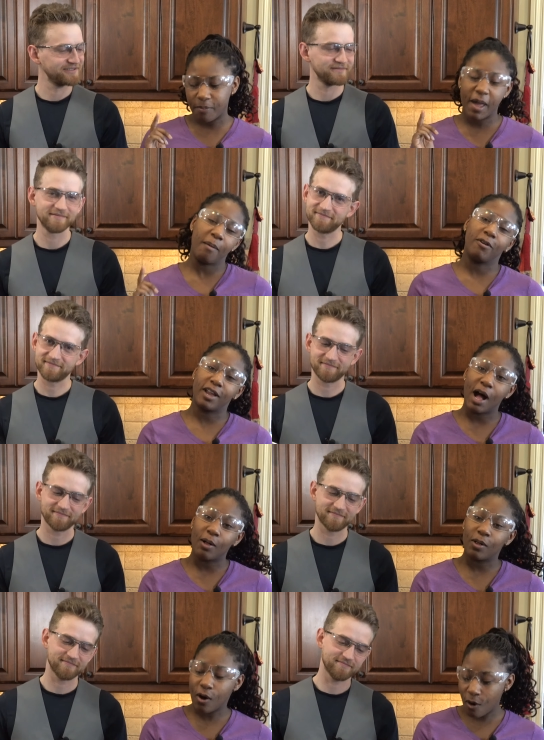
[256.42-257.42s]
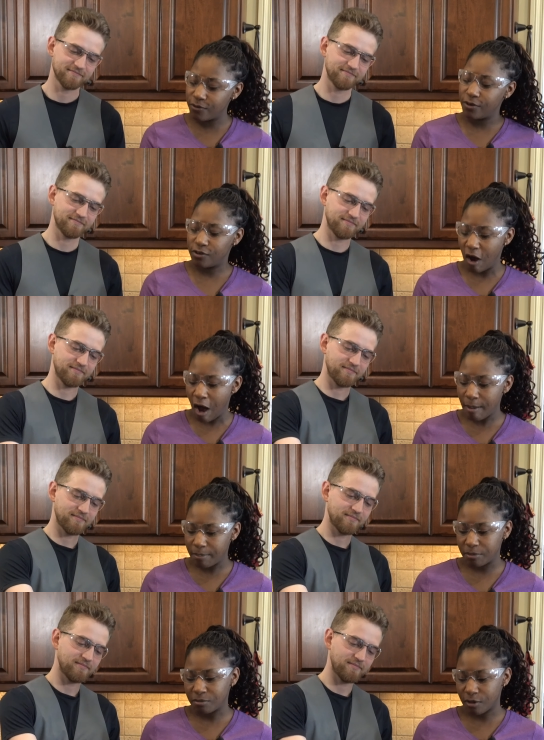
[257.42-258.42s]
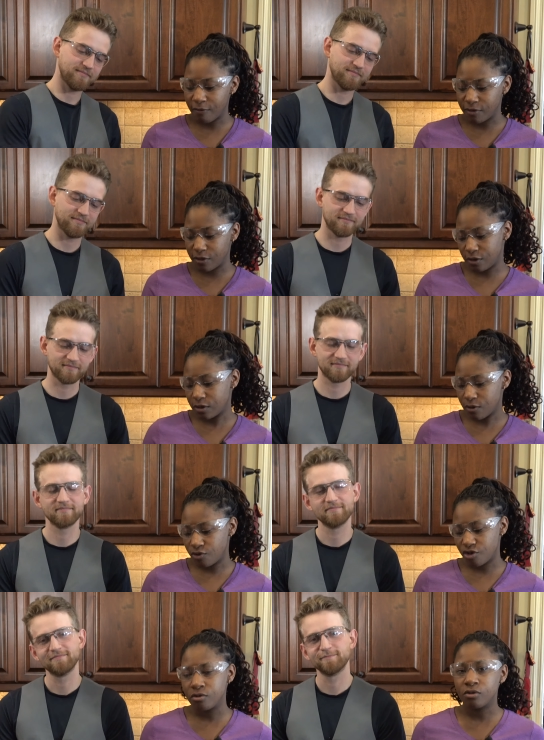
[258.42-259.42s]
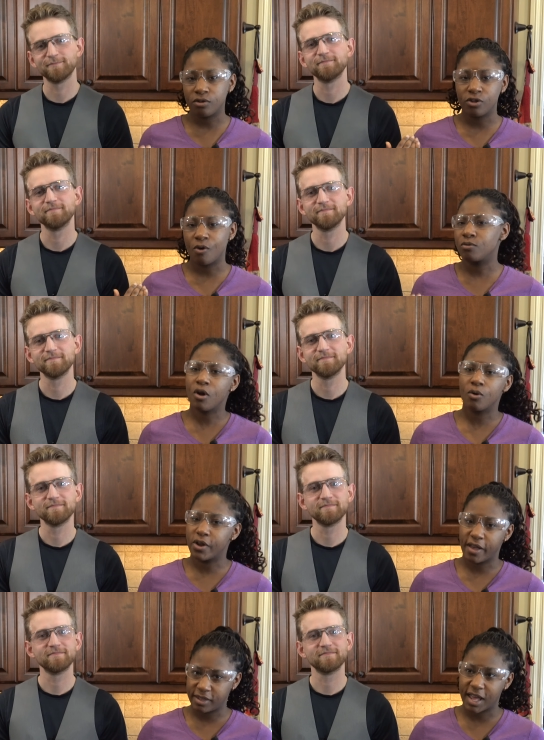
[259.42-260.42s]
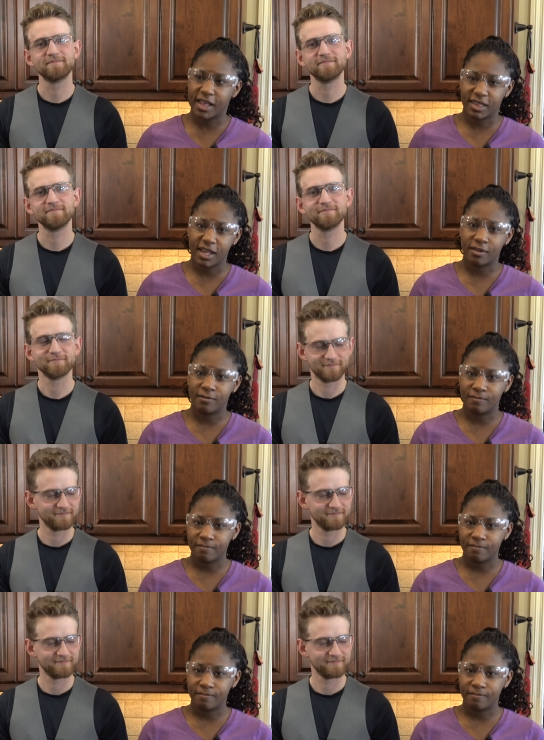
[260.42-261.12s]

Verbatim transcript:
Speaker 1: a paper towel over top of the solution so no dust gets in.